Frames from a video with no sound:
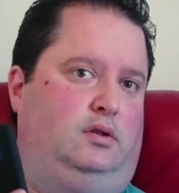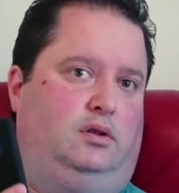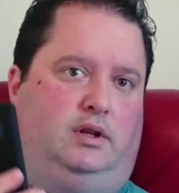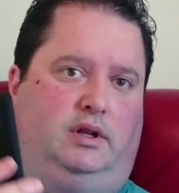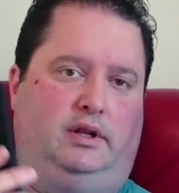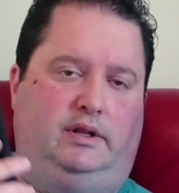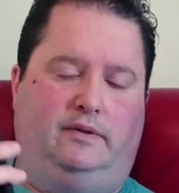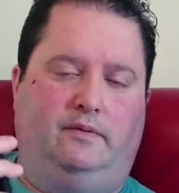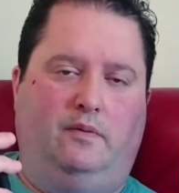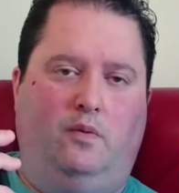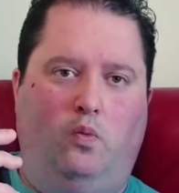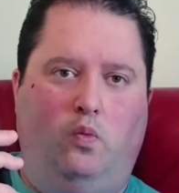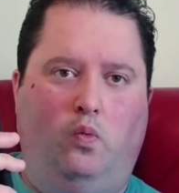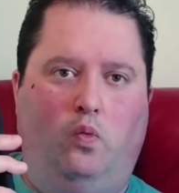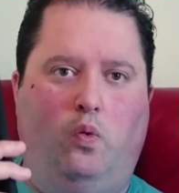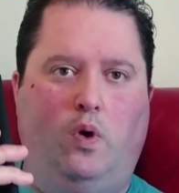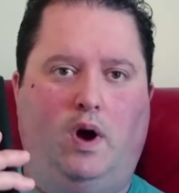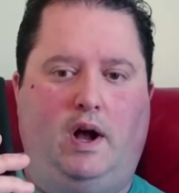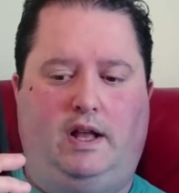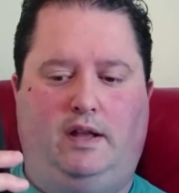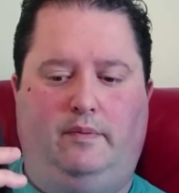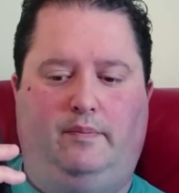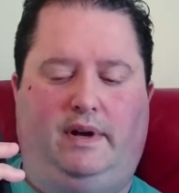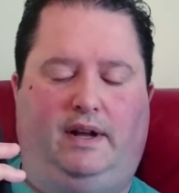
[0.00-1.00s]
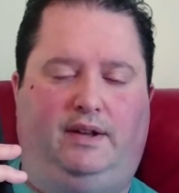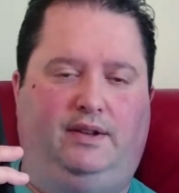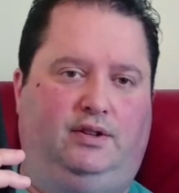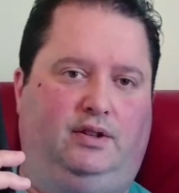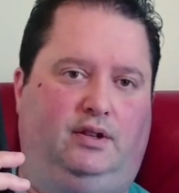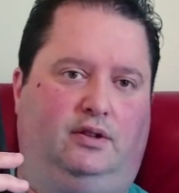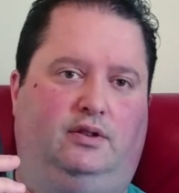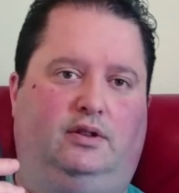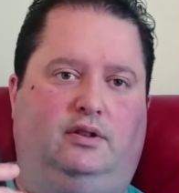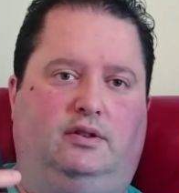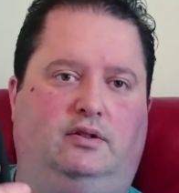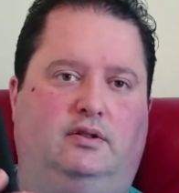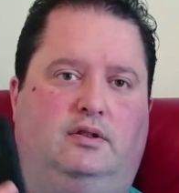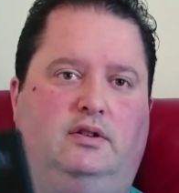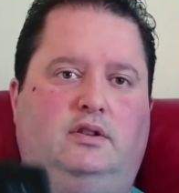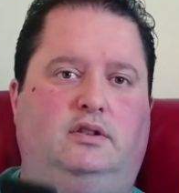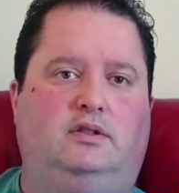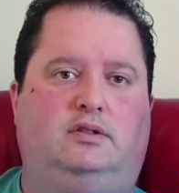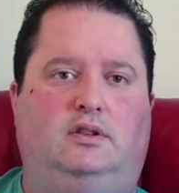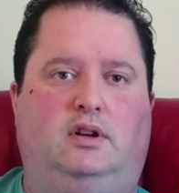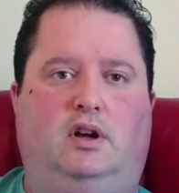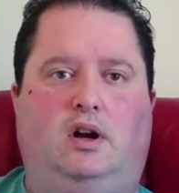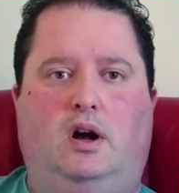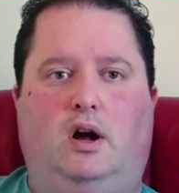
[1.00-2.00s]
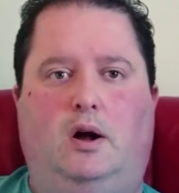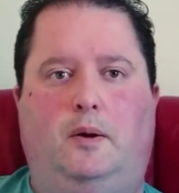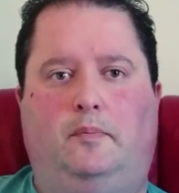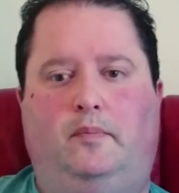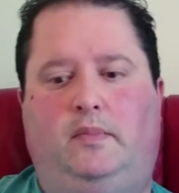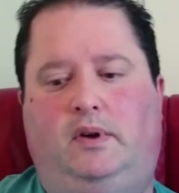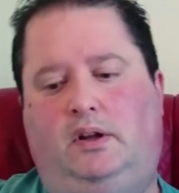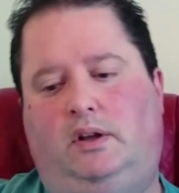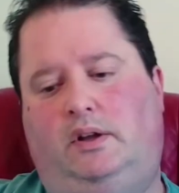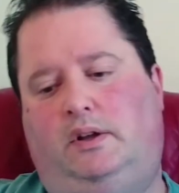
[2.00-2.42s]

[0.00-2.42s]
is way better than and